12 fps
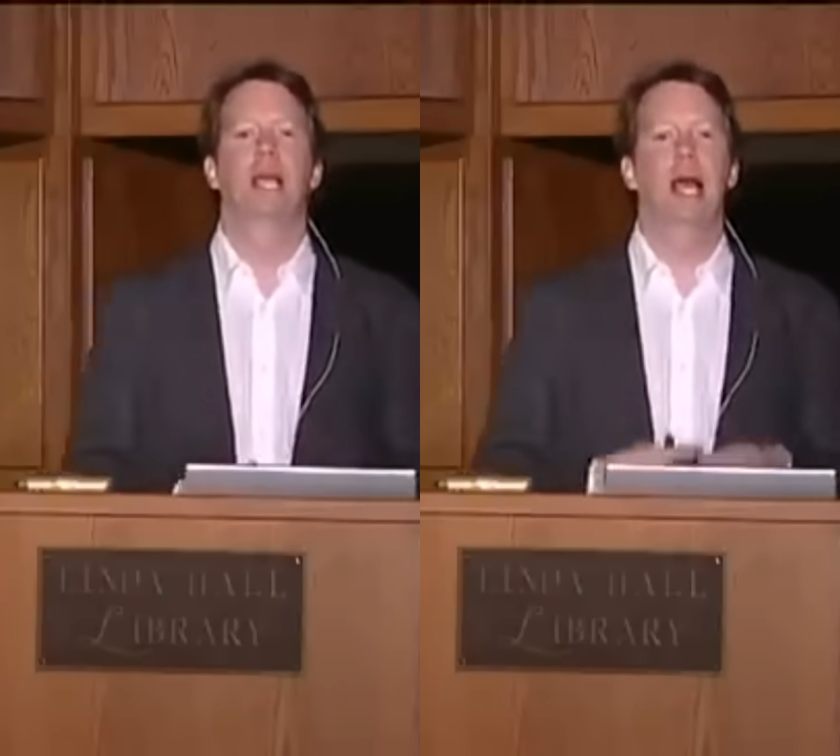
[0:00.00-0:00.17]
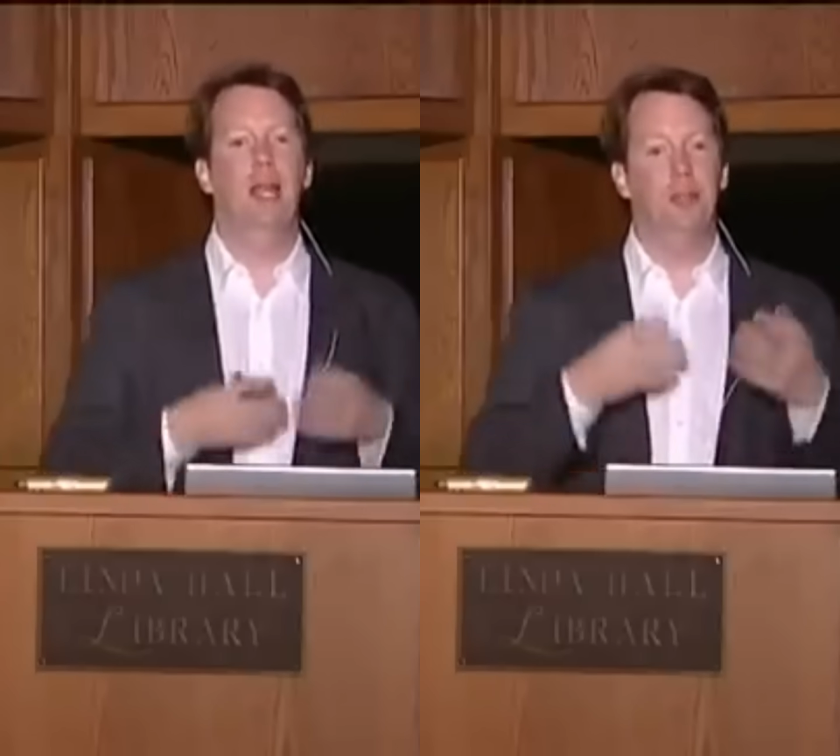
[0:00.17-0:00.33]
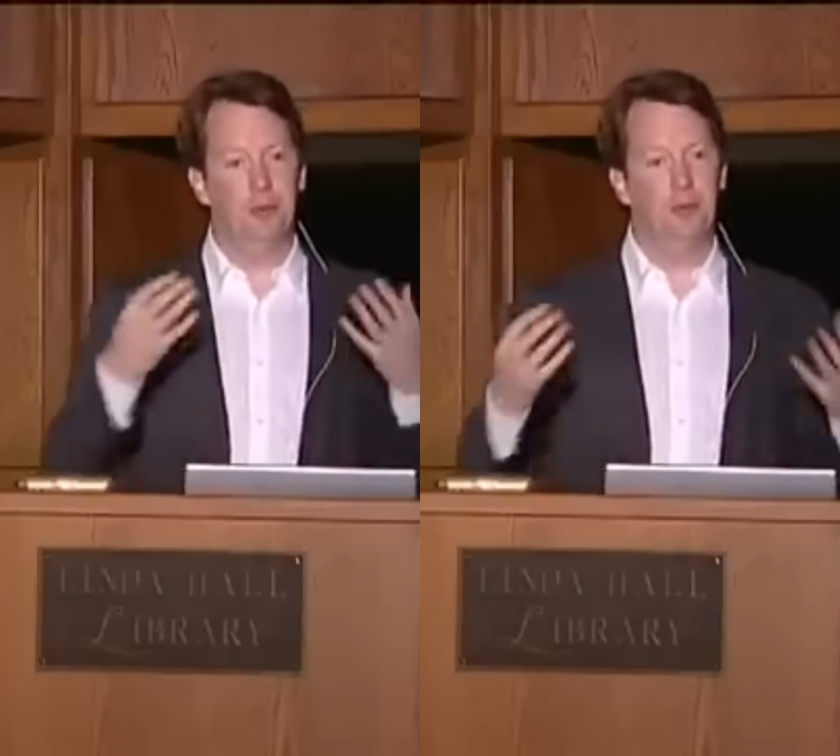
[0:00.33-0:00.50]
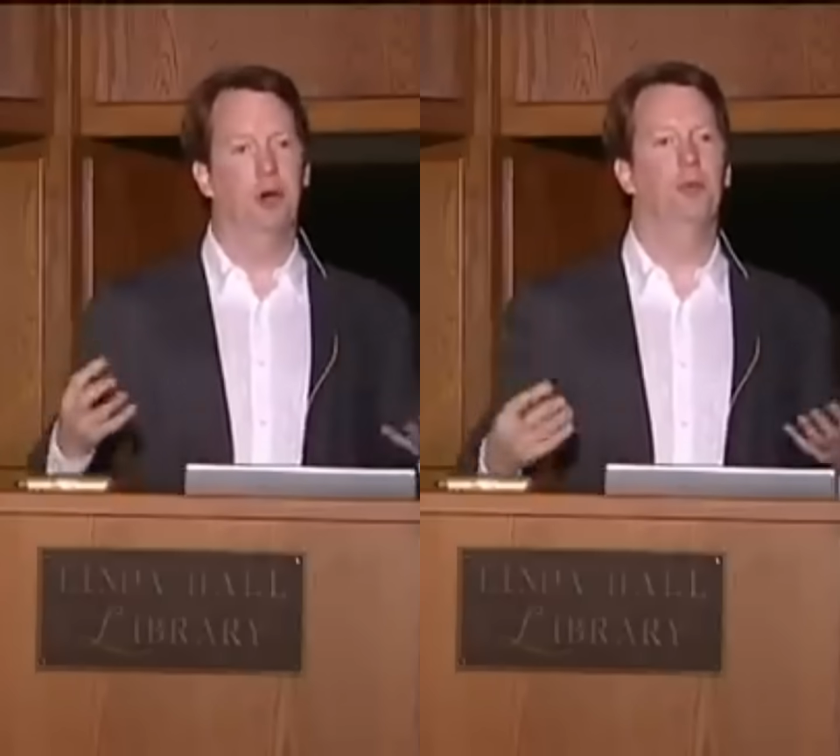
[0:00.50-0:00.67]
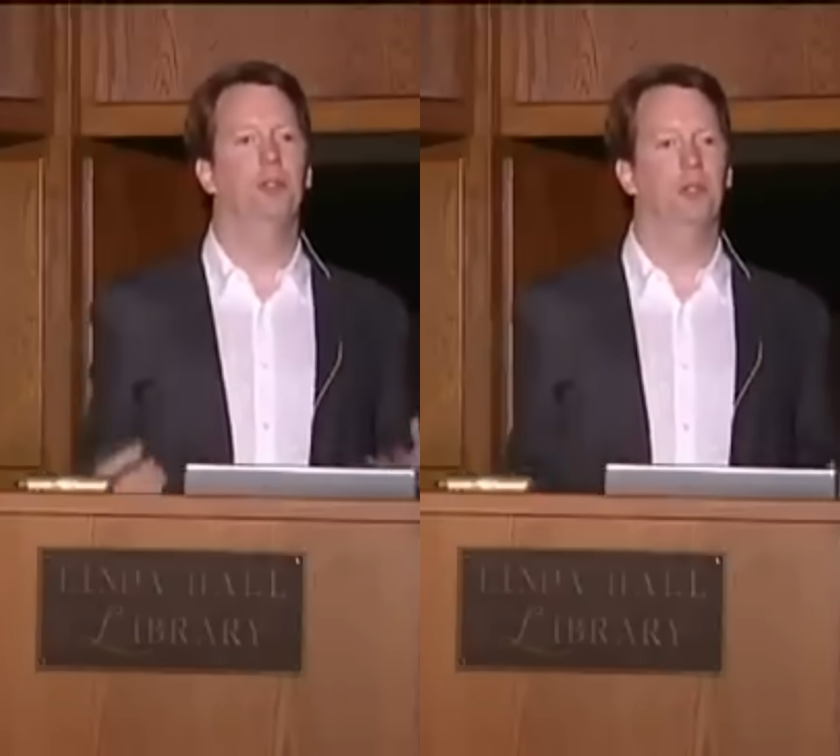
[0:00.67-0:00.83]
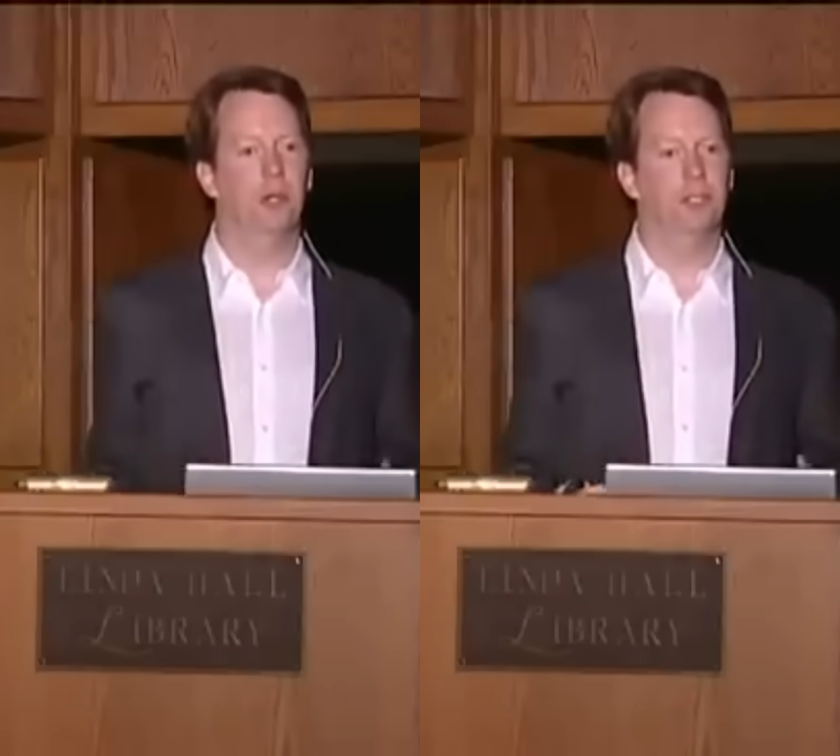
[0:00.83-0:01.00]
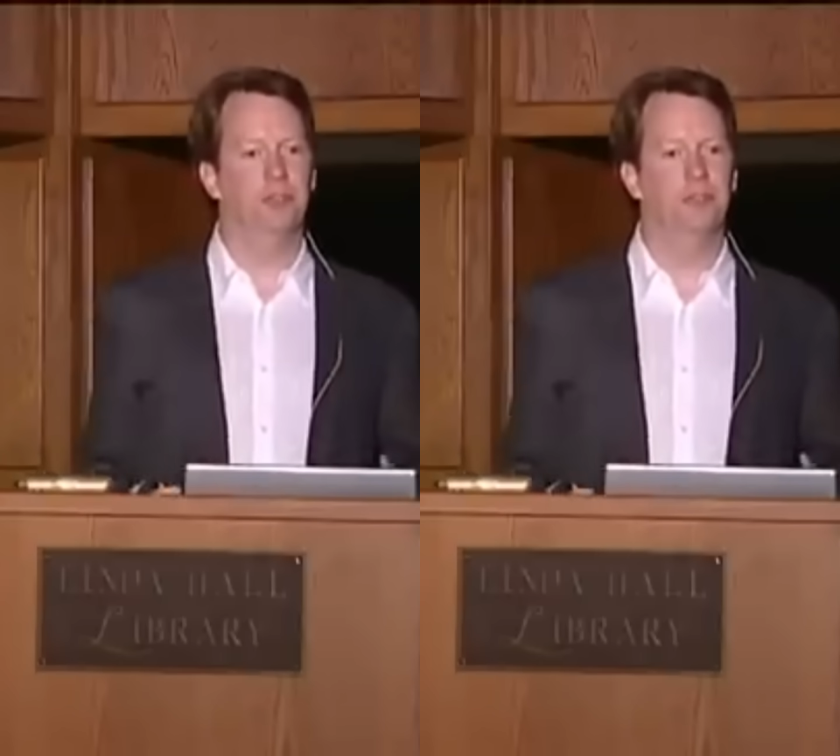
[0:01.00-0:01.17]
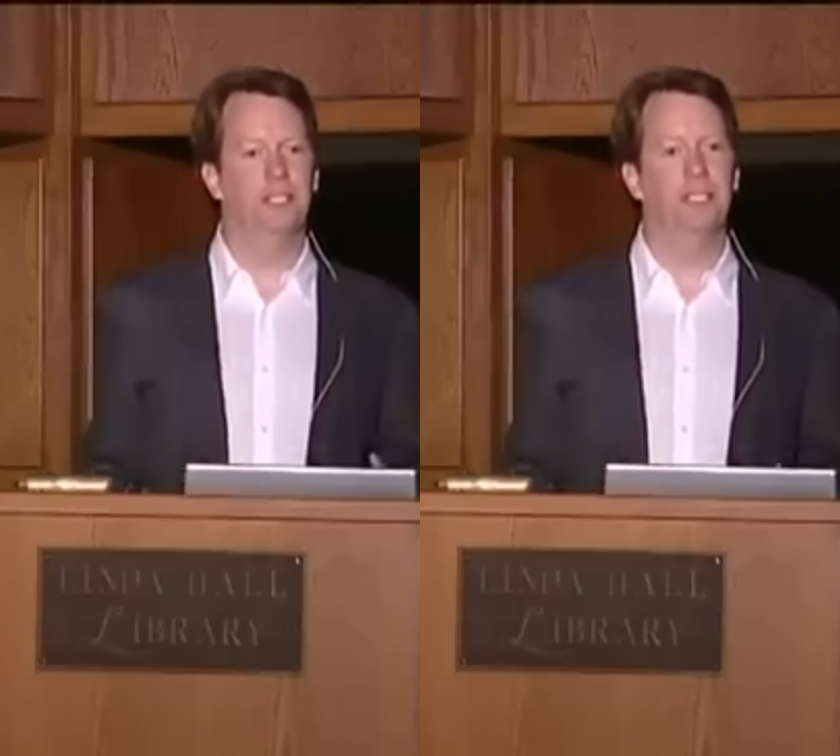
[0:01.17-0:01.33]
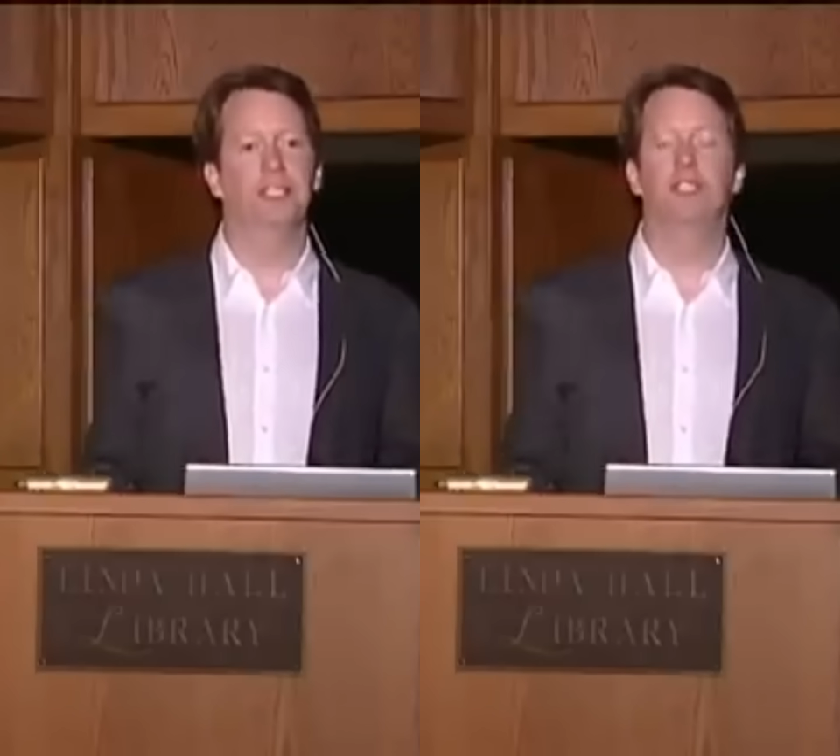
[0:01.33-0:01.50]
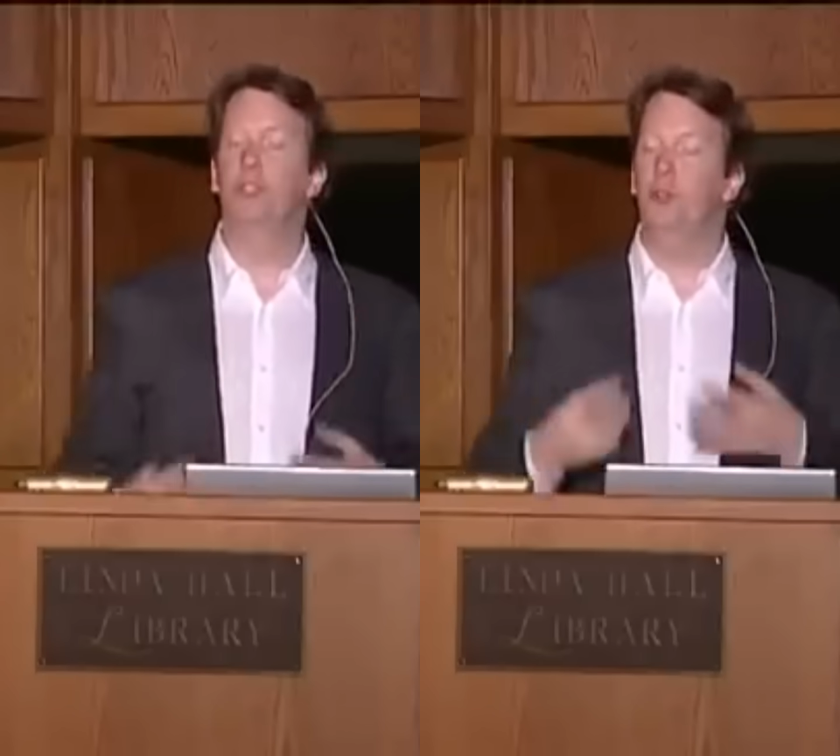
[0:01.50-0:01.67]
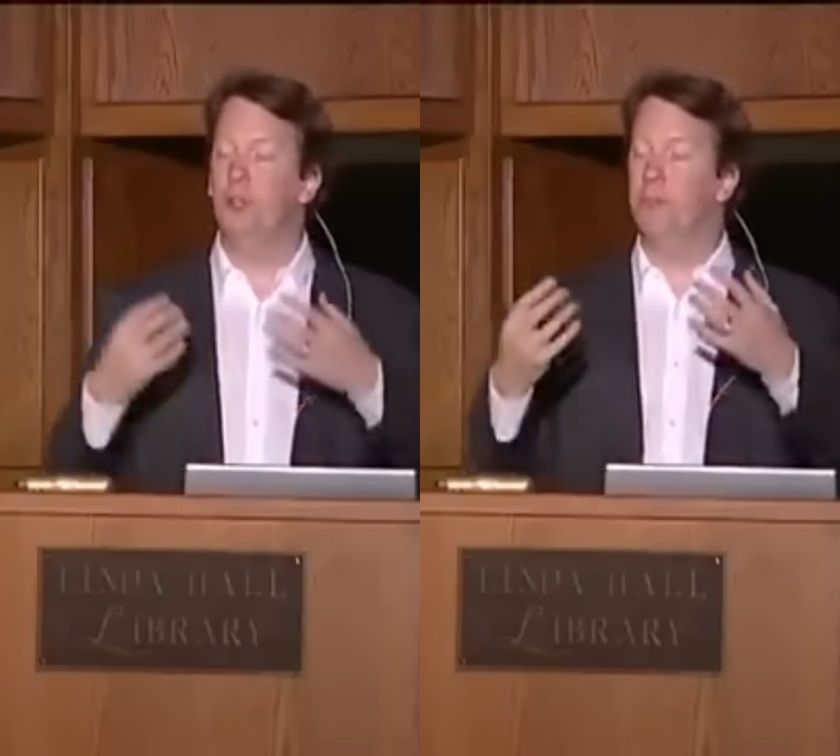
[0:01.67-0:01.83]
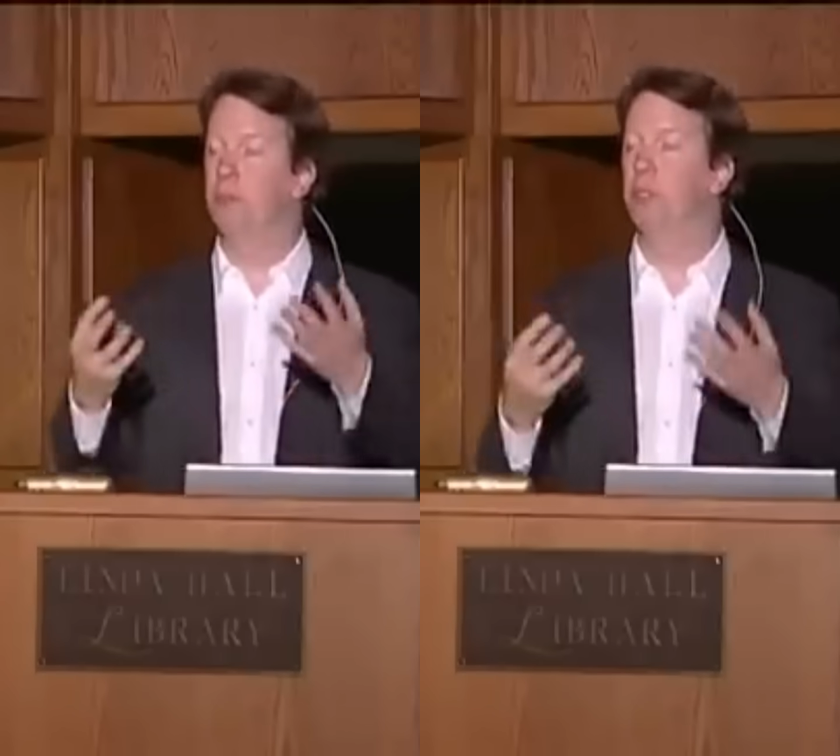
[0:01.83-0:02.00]
and you know the laws of physics, you
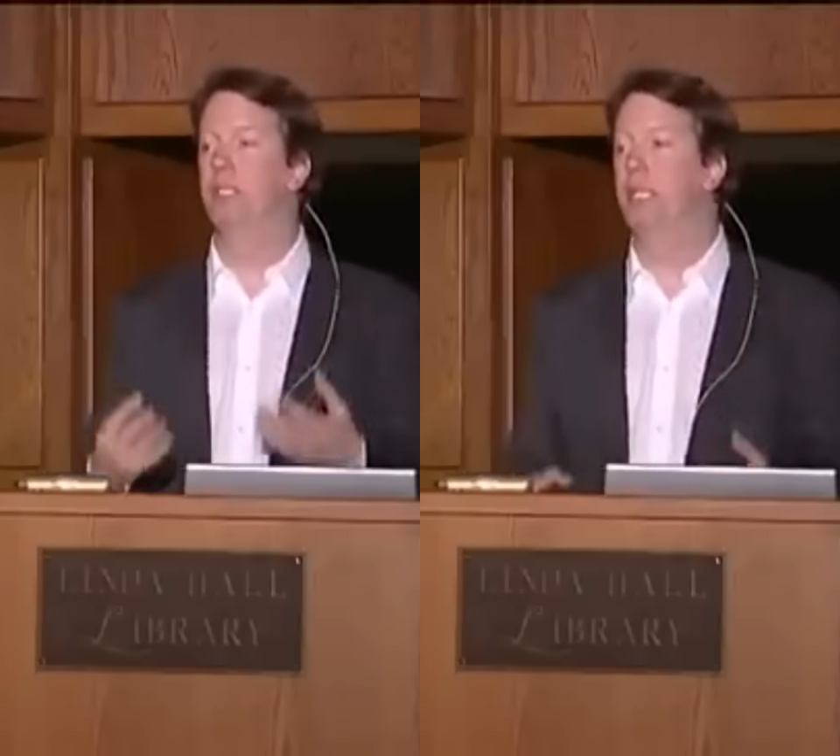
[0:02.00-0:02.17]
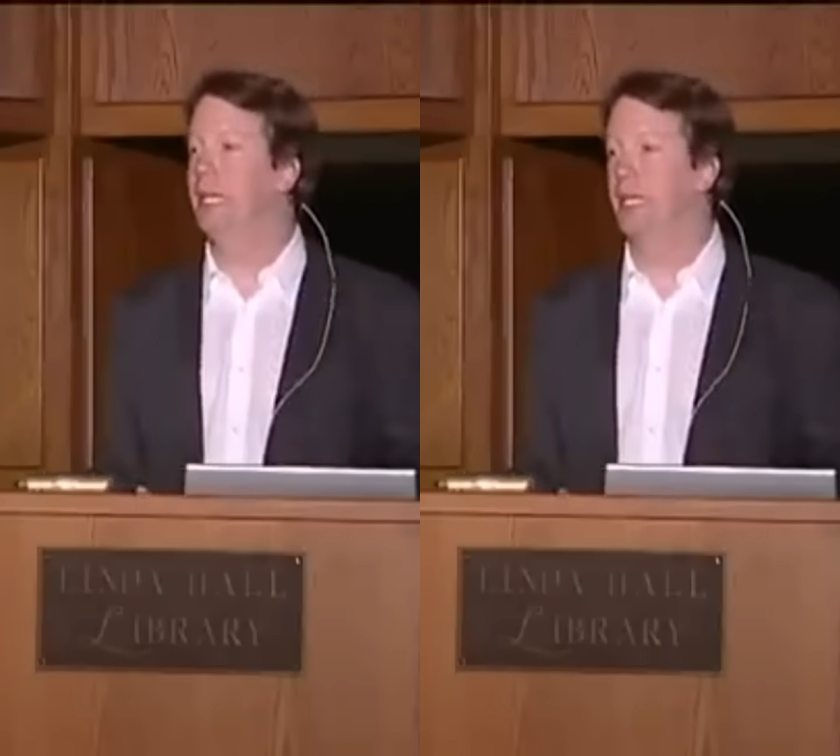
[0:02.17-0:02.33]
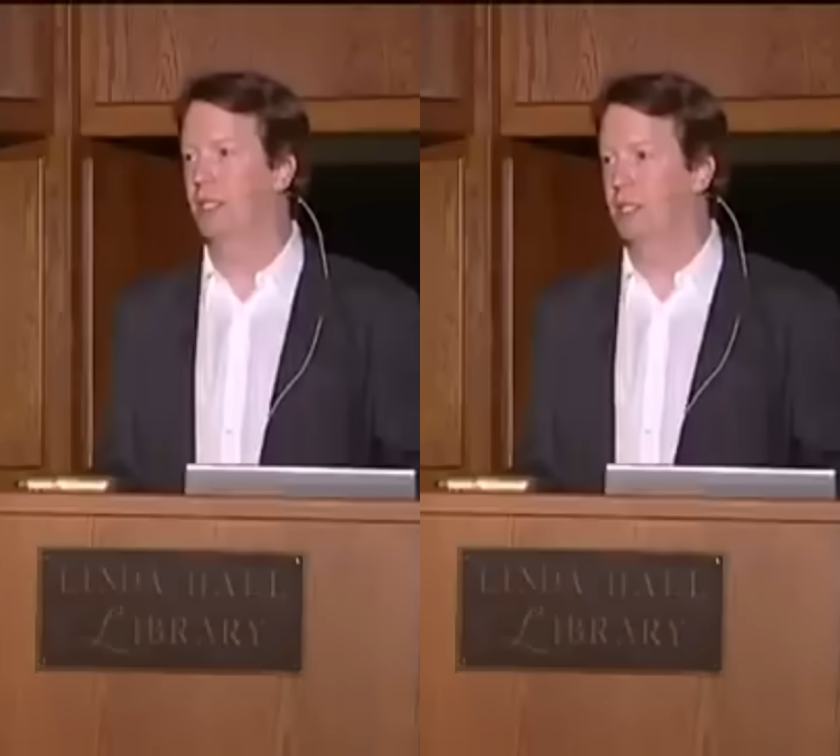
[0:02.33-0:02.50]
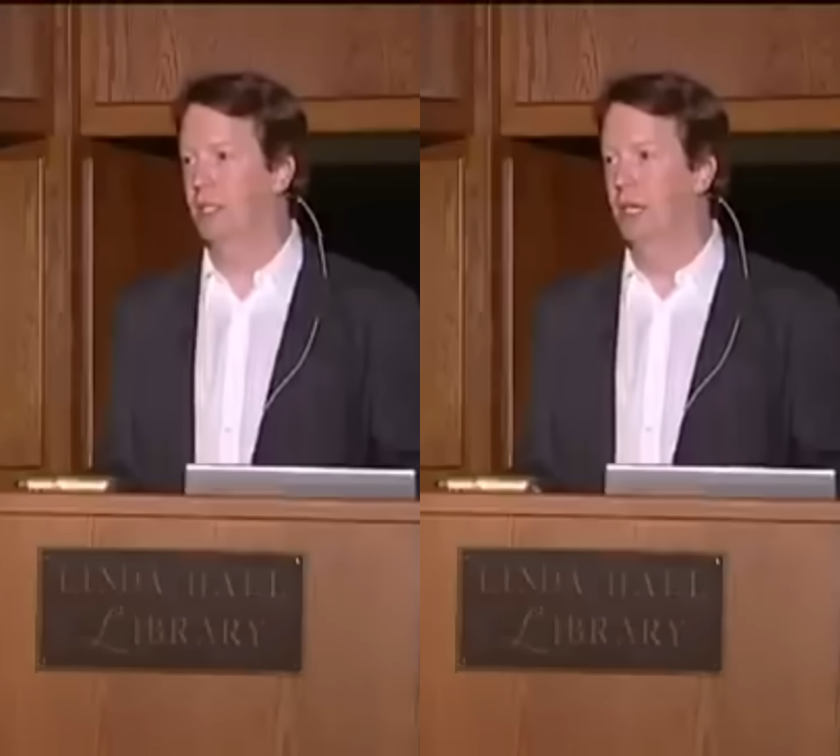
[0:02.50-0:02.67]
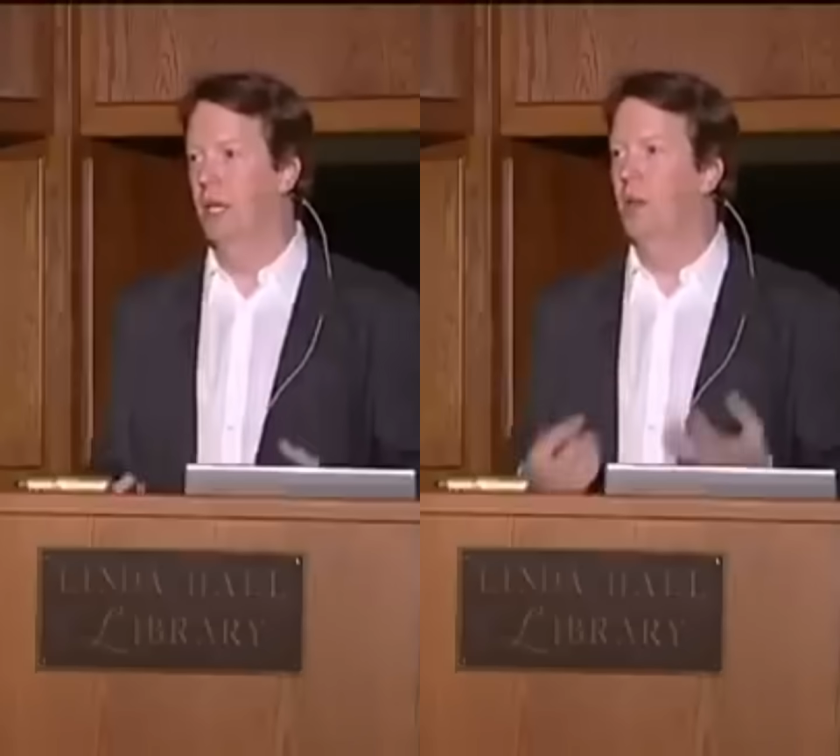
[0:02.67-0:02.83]
can predict